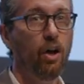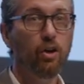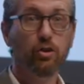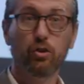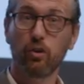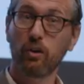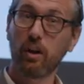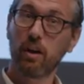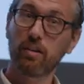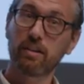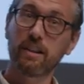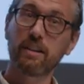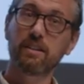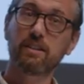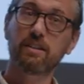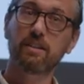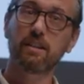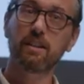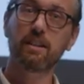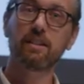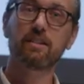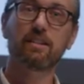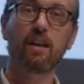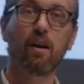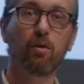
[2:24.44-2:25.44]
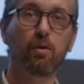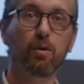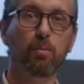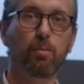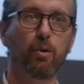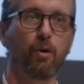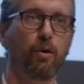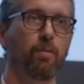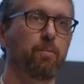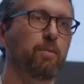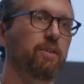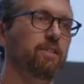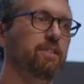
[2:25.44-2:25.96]
So now this is our
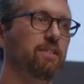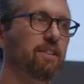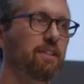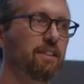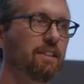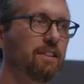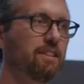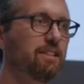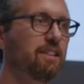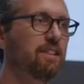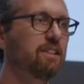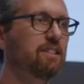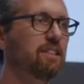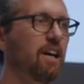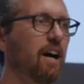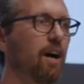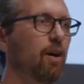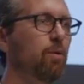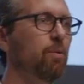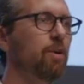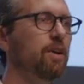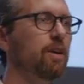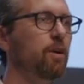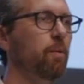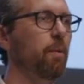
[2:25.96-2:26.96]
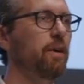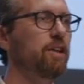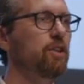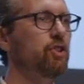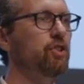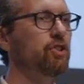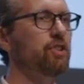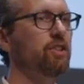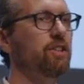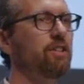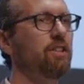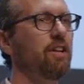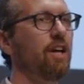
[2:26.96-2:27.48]
purpose. This is our
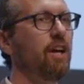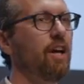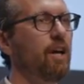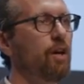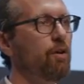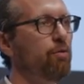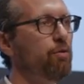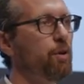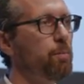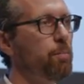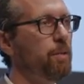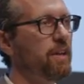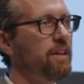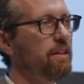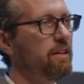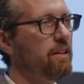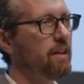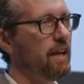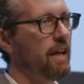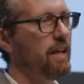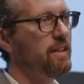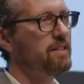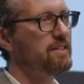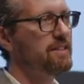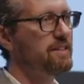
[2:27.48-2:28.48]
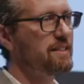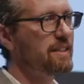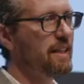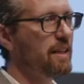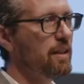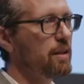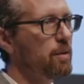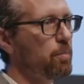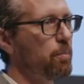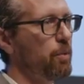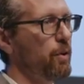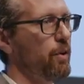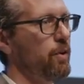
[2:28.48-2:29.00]
question we build a
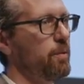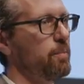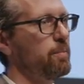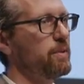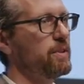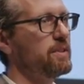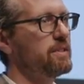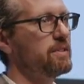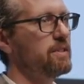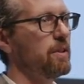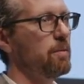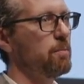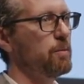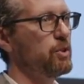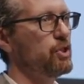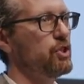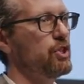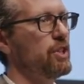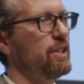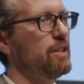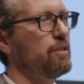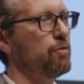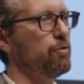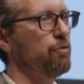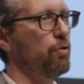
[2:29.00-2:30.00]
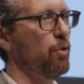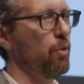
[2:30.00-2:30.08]
single-purpose machine